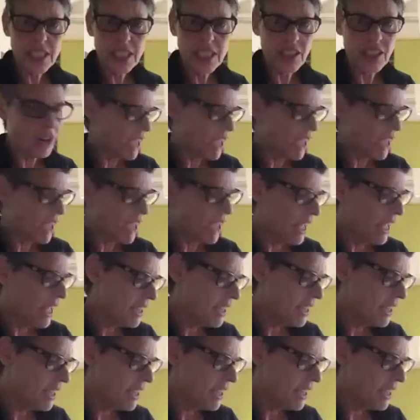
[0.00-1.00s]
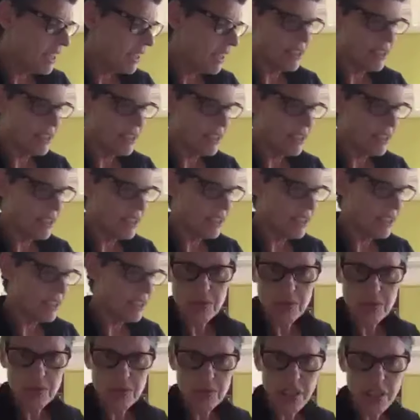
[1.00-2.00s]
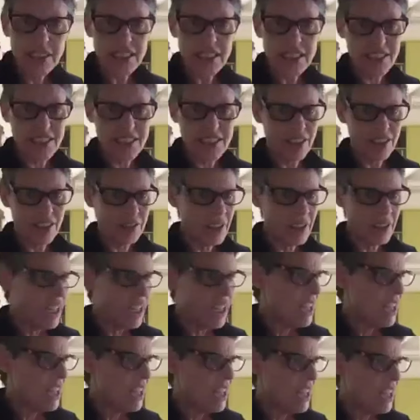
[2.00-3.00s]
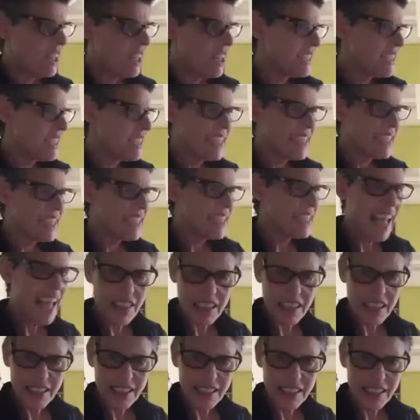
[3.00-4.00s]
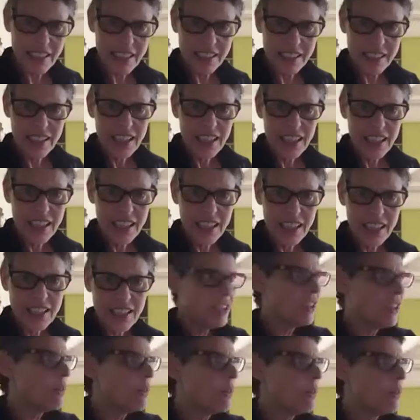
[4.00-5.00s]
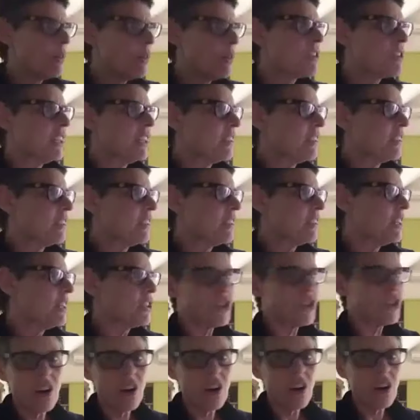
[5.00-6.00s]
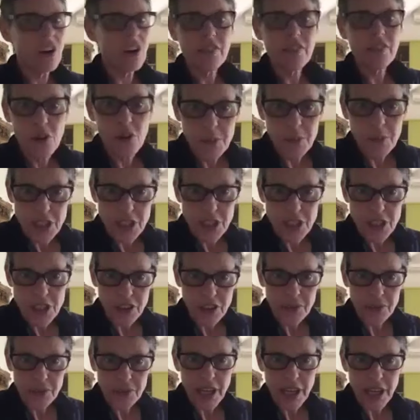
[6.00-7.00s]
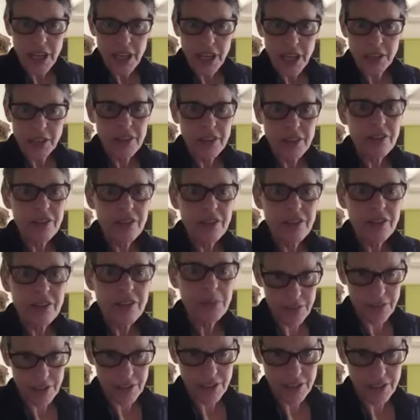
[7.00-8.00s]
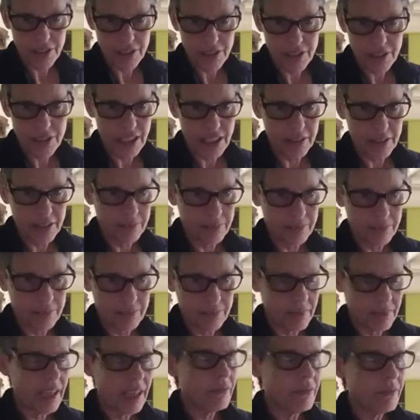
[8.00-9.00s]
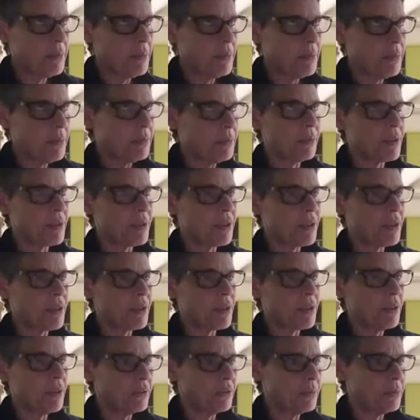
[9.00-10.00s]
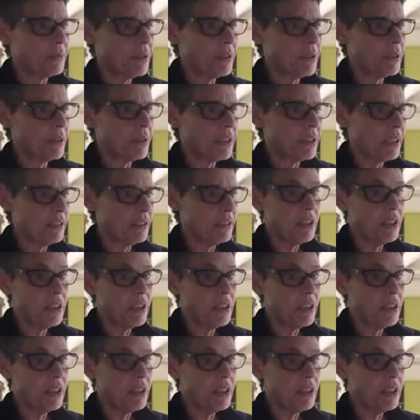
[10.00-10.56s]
there's no Countdown, there's no Rock Arena, there's nothing. There was a John Foreman show that made a brief appearance. I can't remember what it was called, but